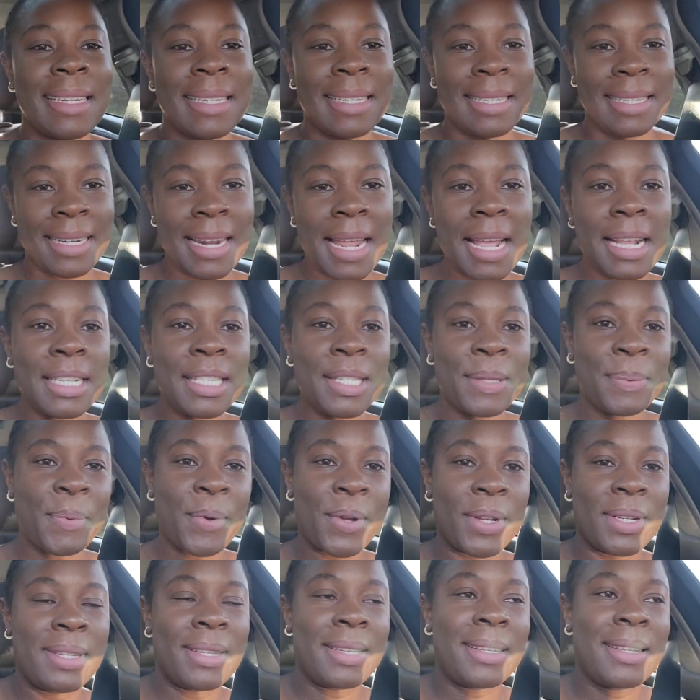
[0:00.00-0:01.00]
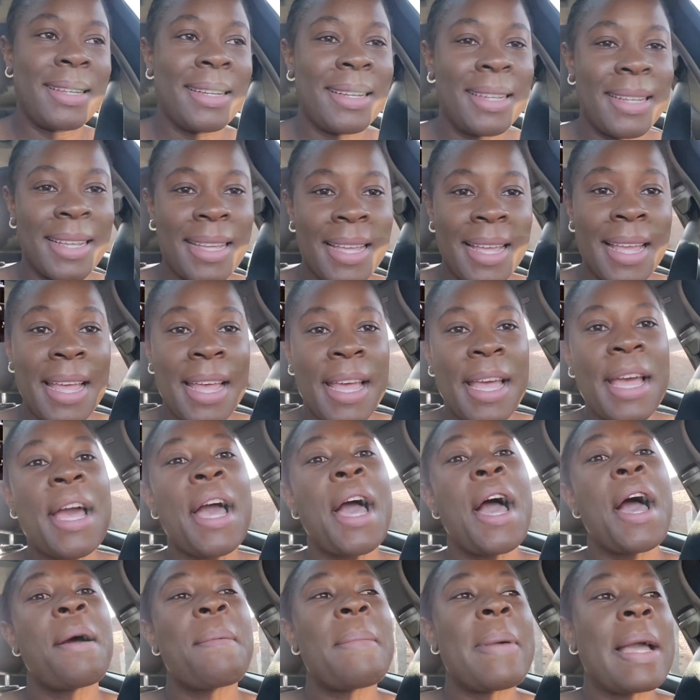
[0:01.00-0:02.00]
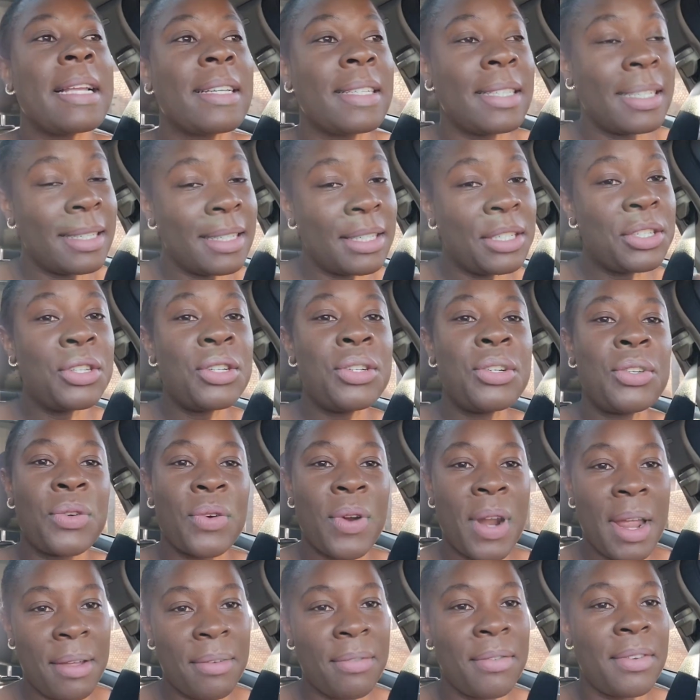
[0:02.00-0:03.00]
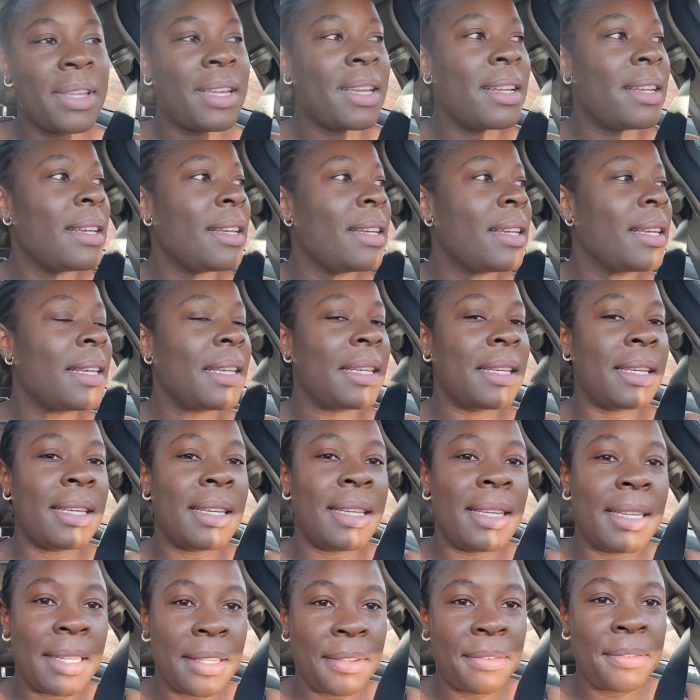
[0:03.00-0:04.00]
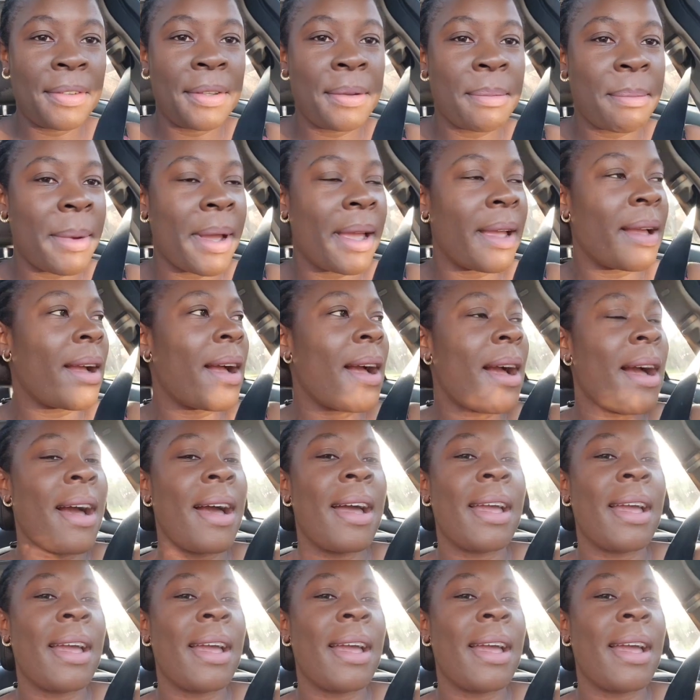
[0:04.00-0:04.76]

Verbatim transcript: transport i'm actually driving and leaving my car